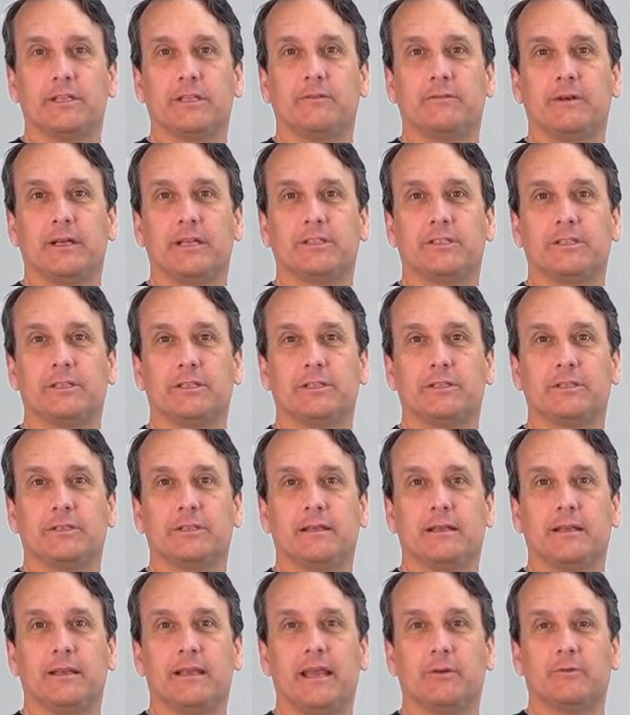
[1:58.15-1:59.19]
devices
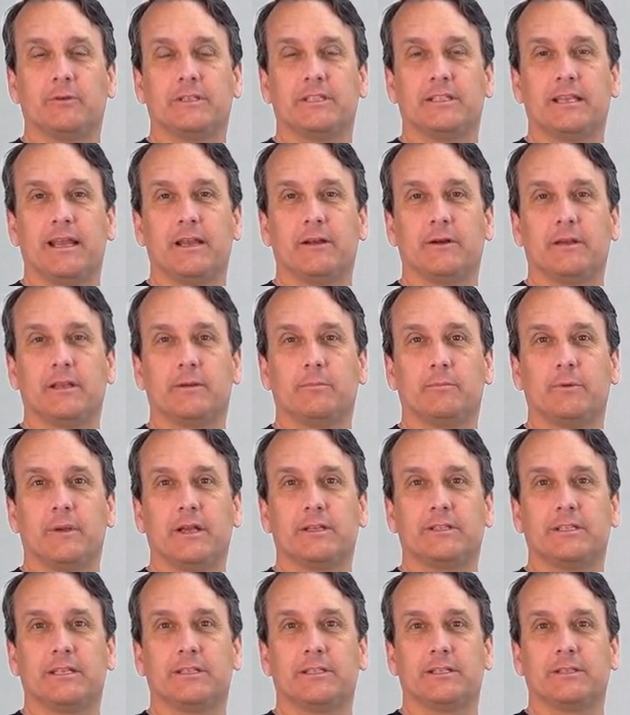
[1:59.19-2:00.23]
and recycling
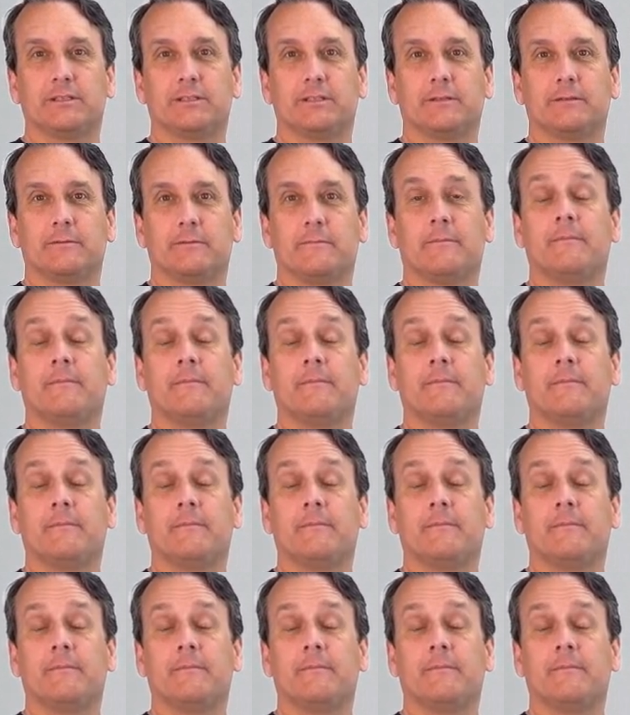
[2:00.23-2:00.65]
processes.